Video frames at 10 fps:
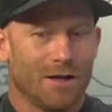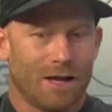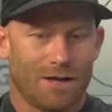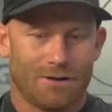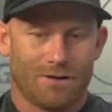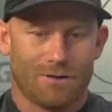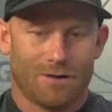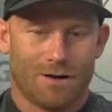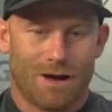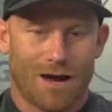And
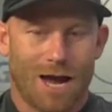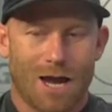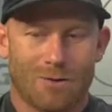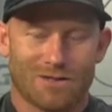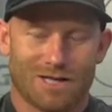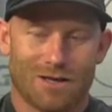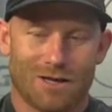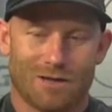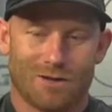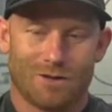I always say
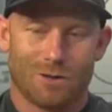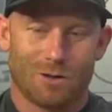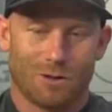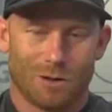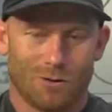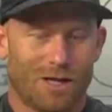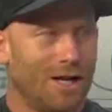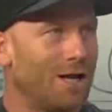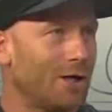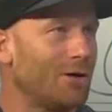like, learning
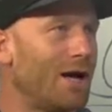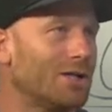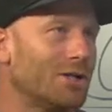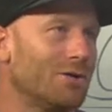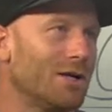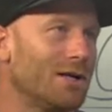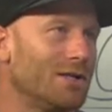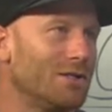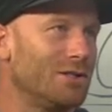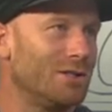how to crash a trick
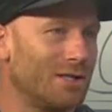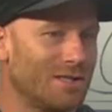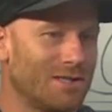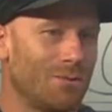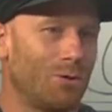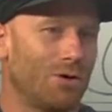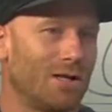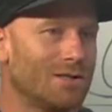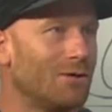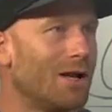is just as important
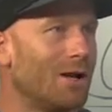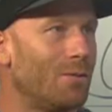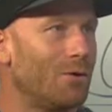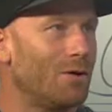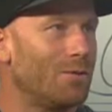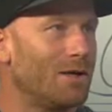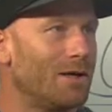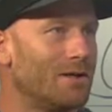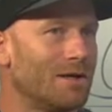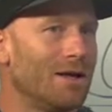as learning how to pull it,
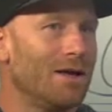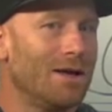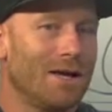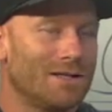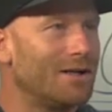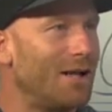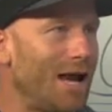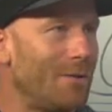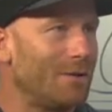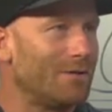because it's going to
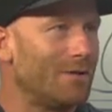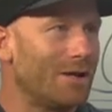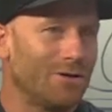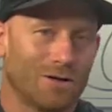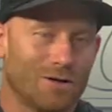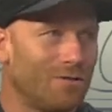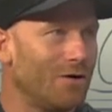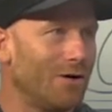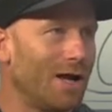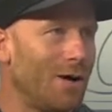happen. Like you're going to
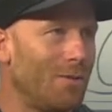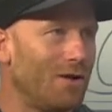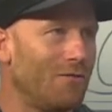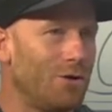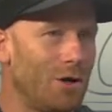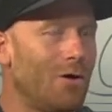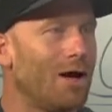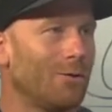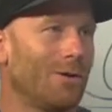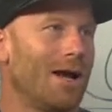fall down, but if you know how
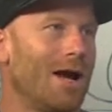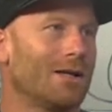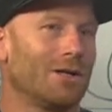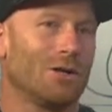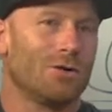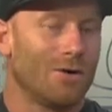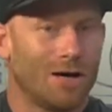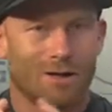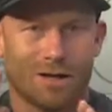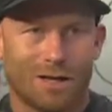to react and you know how
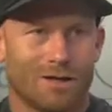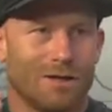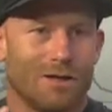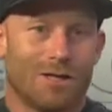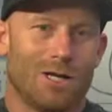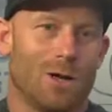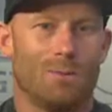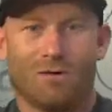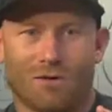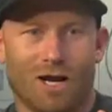to like, you know,
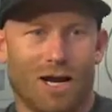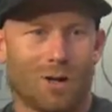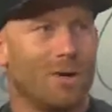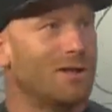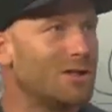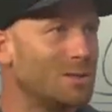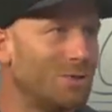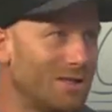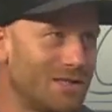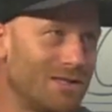move your hand or make those
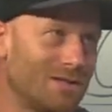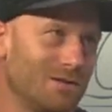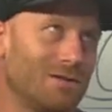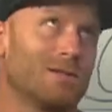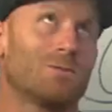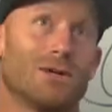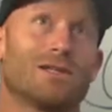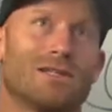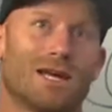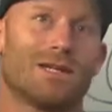split
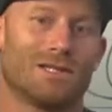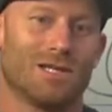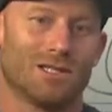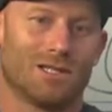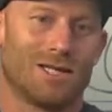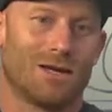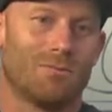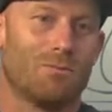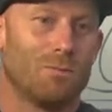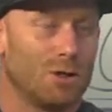second decisions
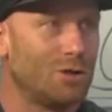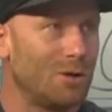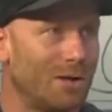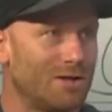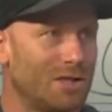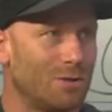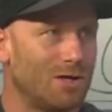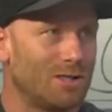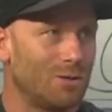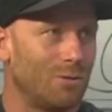that put you in a better
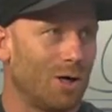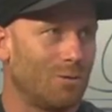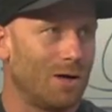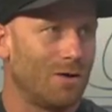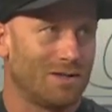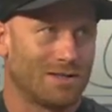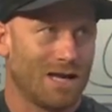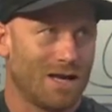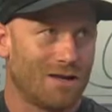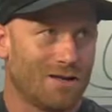situation to walk away
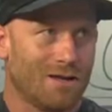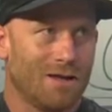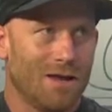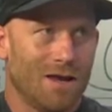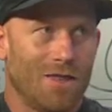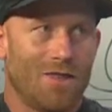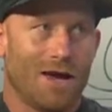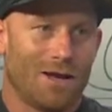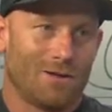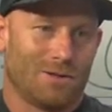unscathed,
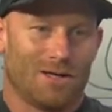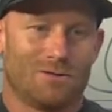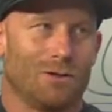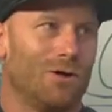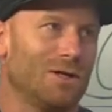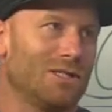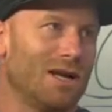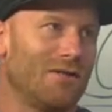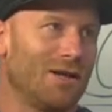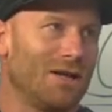that gives you
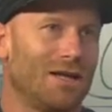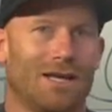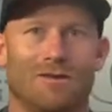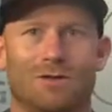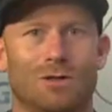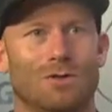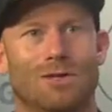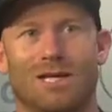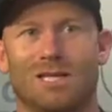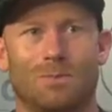longevity. It gives you
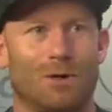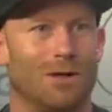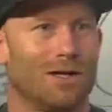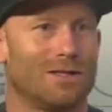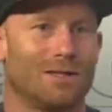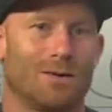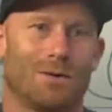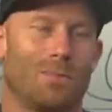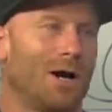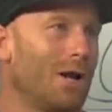the experience, I
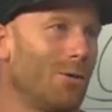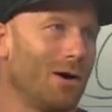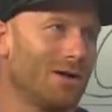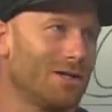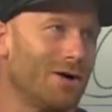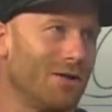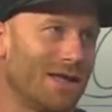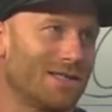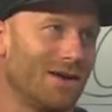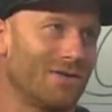mean, body awareness, all
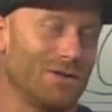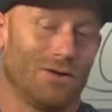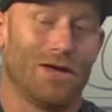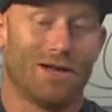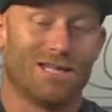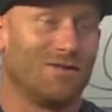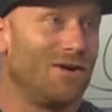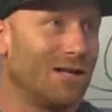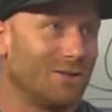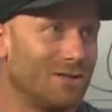that stuff. So a lot of these
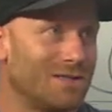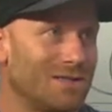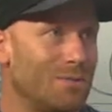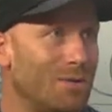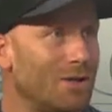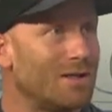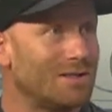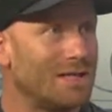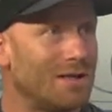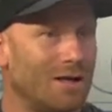veterans and people that you
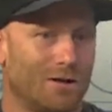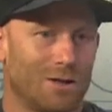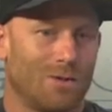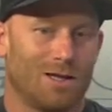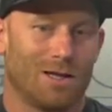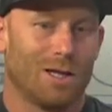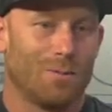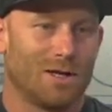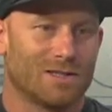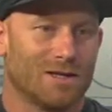see that are going to be in the
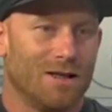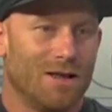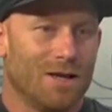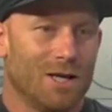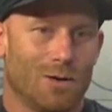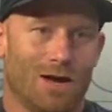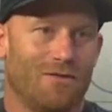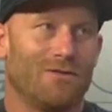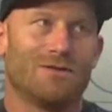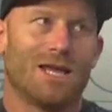Olympics, you know,
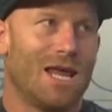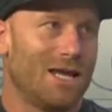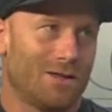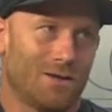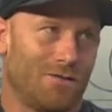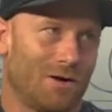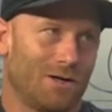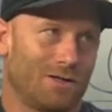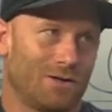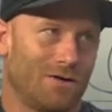have taken their fair
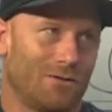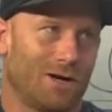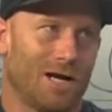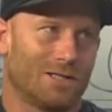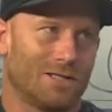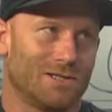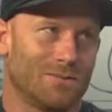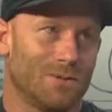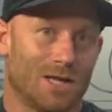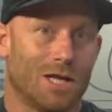of crashes,
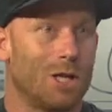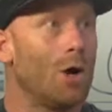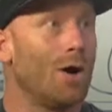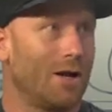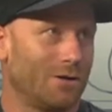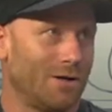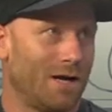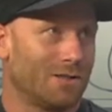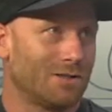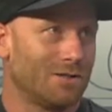but they know how to
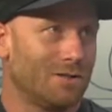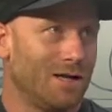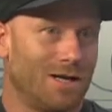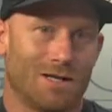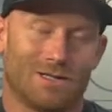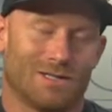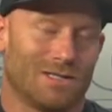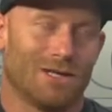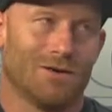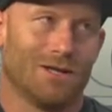crash. And it's a
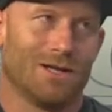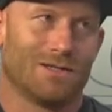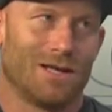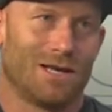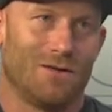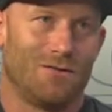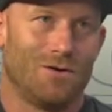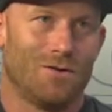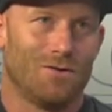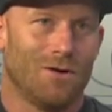skill that is like, if
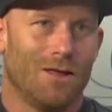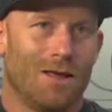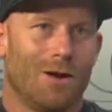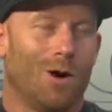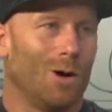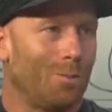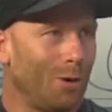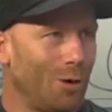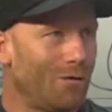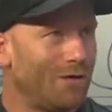you are
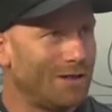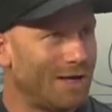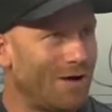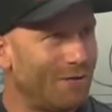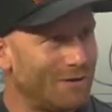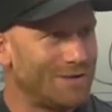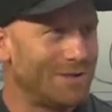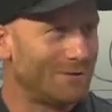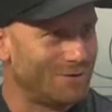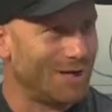perfect every
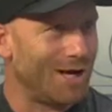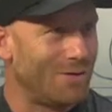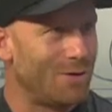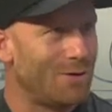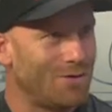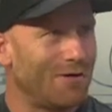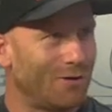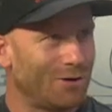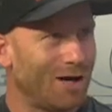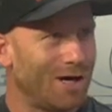single time and you never
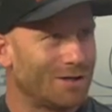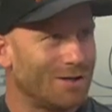crash.